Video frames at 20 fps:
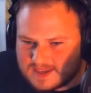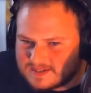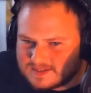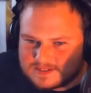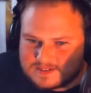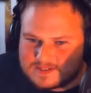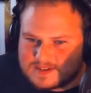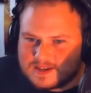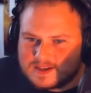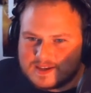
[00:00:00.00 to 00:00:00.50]

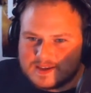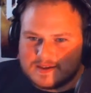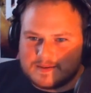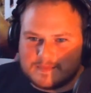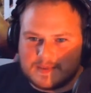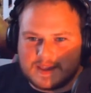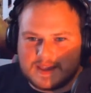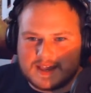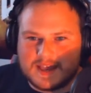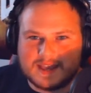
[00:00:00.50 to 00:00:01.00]
yeah, it's
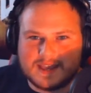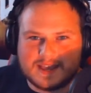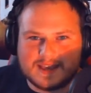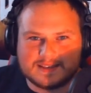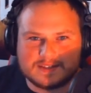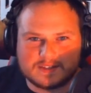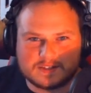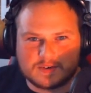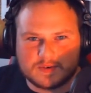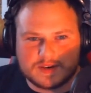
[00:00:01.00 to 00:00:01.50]
like,
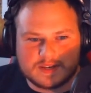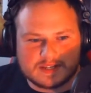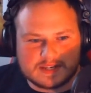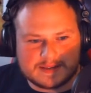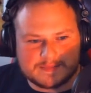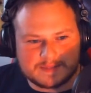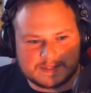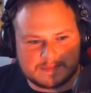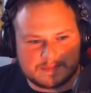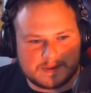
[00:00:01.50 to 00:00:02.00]
I guess
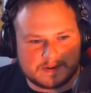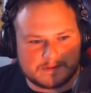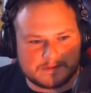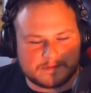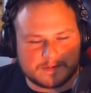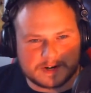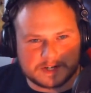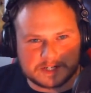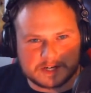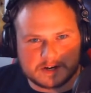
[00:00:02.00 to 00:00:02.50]
Screen Team is
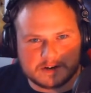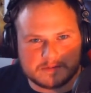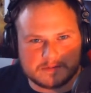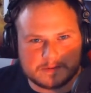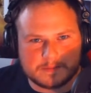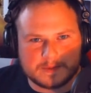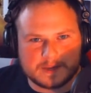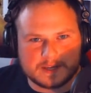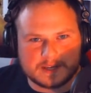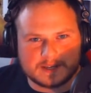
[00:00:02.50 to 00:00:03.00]
a bit of
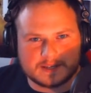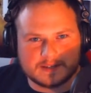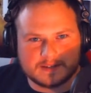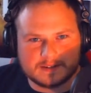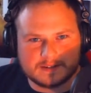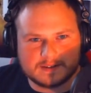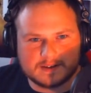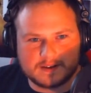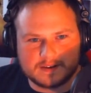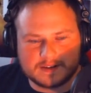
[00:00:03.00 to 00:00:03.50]
fresh air for
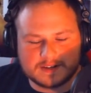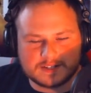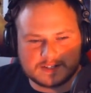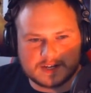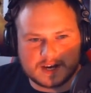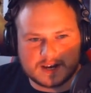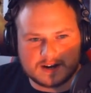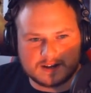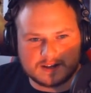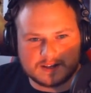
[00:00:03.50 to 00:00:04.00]
me
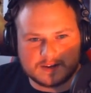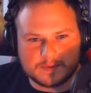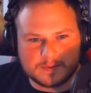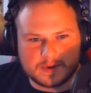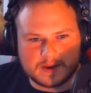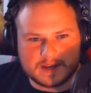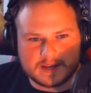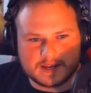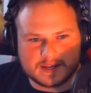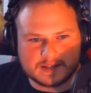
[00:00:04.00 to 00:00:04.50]
on this
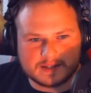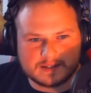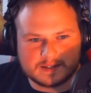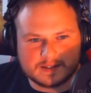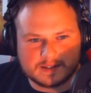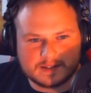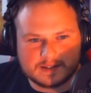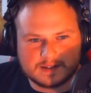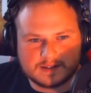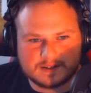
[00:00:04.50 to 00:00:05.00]
channel in a
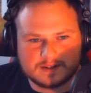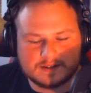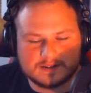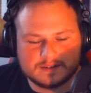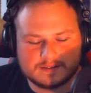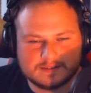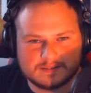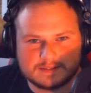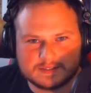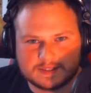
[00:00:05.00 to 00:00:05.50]
way,
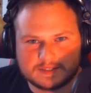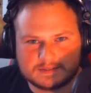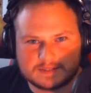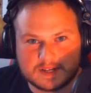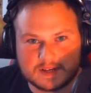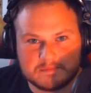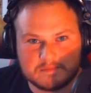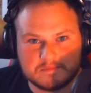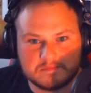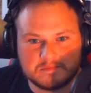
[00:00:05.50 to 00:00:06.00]

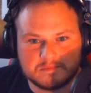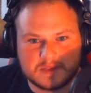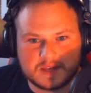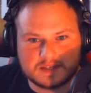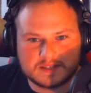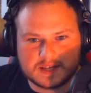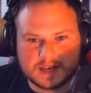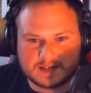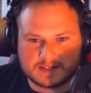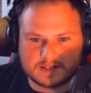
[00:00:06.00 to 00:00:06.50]
like
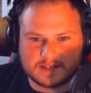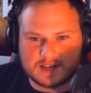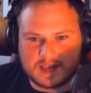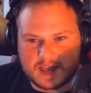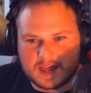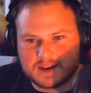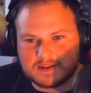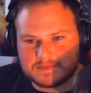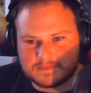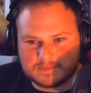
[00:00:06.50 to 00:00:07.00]
something that's
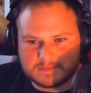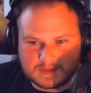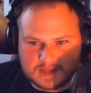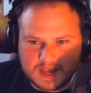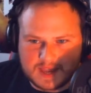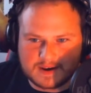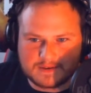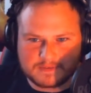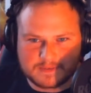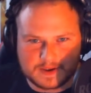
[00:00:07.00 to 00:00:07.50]
actually kind of
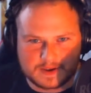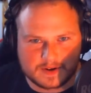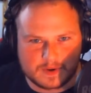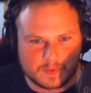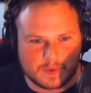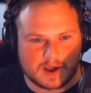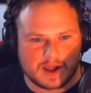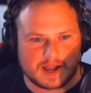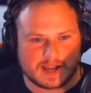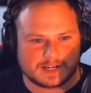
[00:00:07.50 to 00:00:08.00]
kind of
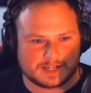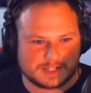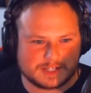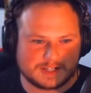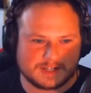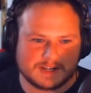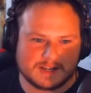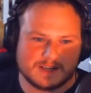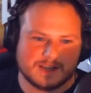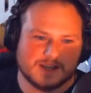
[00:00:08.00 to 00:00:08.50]
fun to
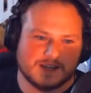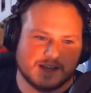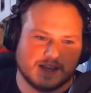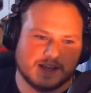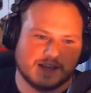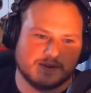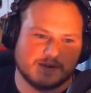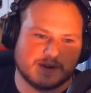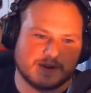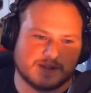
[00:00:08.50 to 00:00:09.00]
watch.
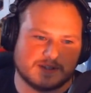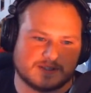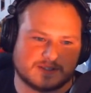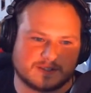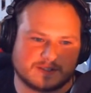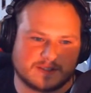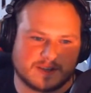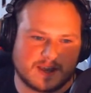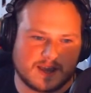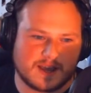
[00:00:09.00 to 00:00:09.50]

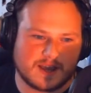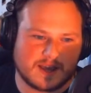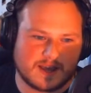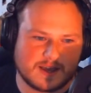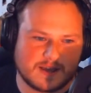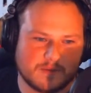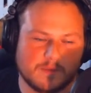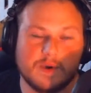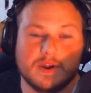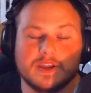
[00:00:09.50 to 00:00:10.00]
Anyways,
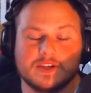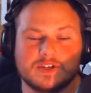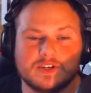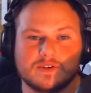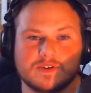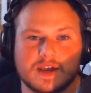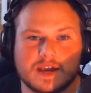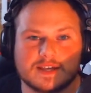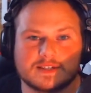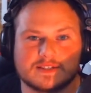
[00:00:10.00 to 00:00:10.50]
uh,
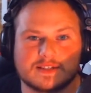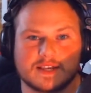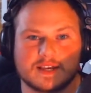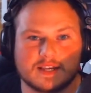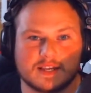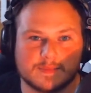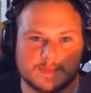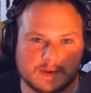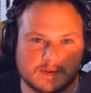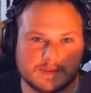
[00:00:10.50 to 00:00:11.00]
what did you
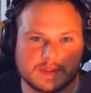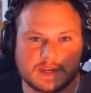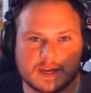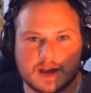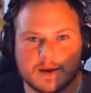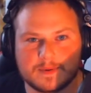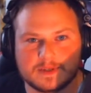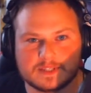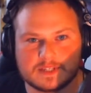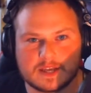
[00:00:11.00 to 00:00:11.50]
guys think? Let me
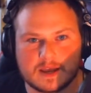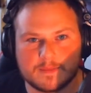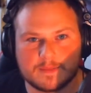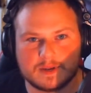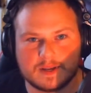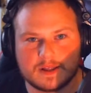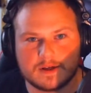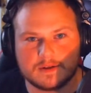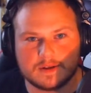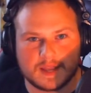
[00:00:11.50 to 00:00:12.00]
know in the
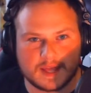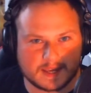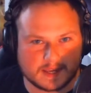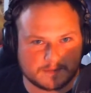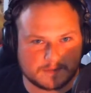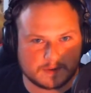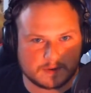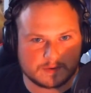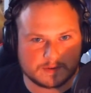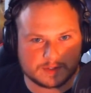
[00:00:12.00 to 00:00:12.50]
comments down below.
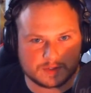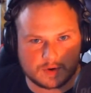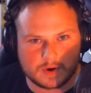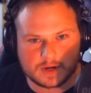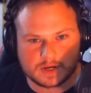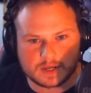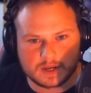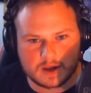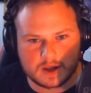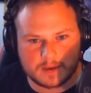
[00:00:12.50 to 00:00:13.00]
Like if
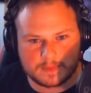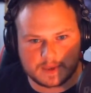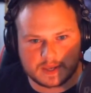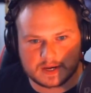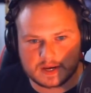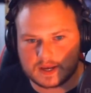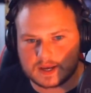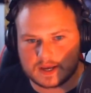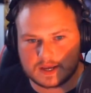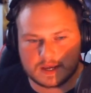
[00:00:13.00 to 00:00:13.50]
you enjoyed.
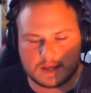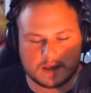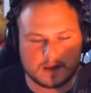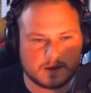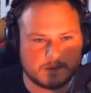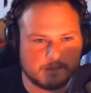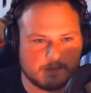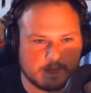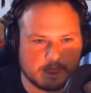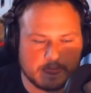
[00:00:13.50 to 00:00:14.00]
Comment
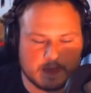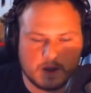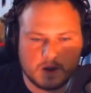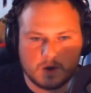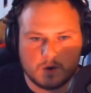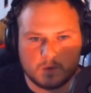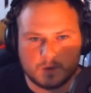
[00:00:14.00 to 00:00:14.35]
uh,